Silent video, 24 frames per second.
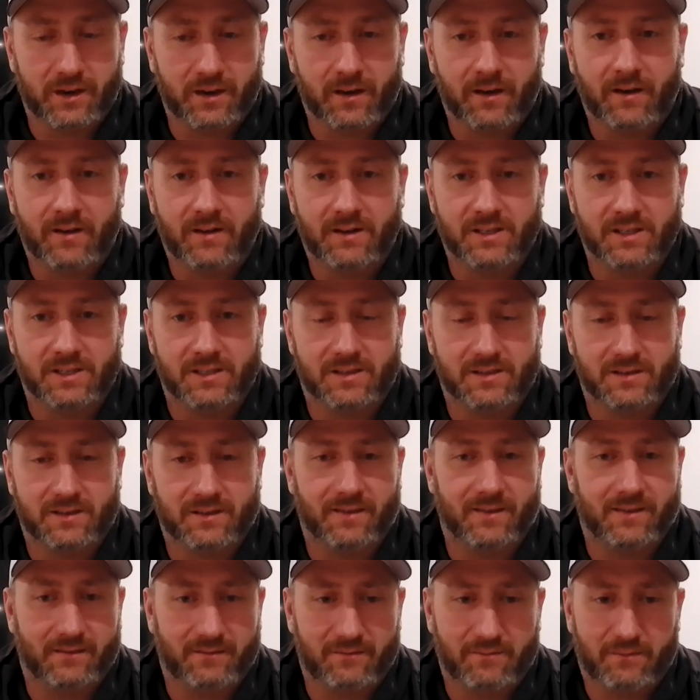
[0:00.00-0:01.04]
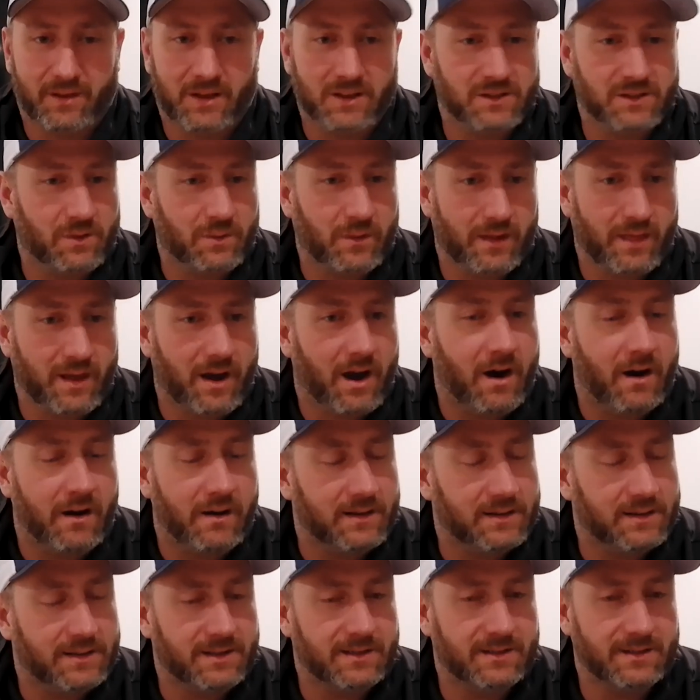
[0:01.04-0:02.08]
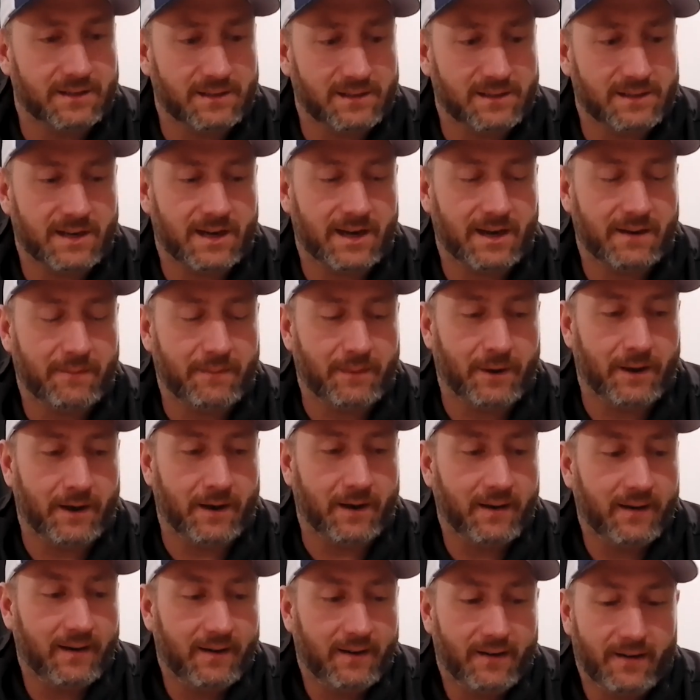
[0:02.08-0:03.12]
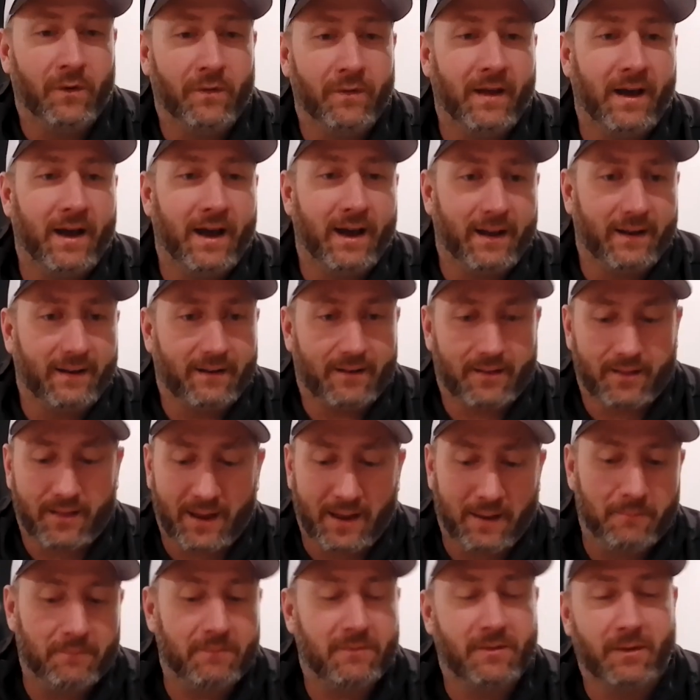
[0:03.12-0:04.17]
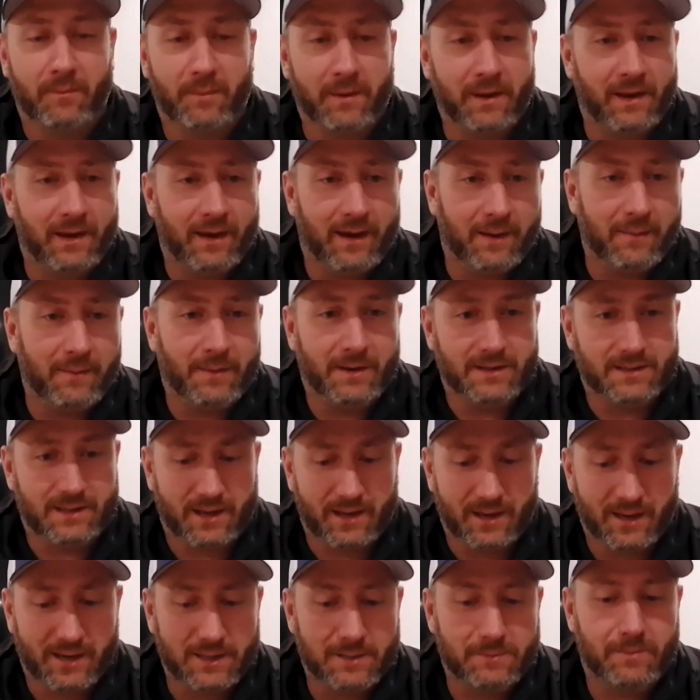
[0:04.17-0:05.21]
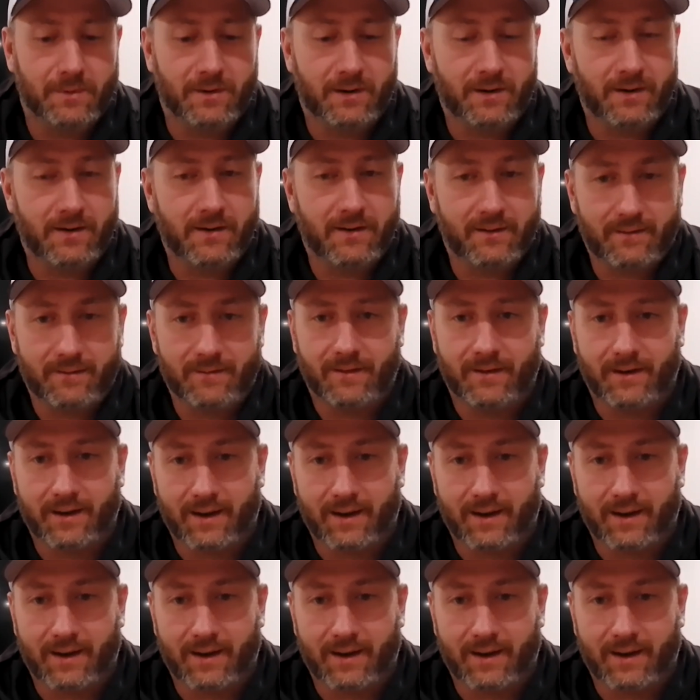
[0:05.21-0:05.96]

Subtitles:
jig, just because the way the harness is inside. But I will not claim to be a musky expert.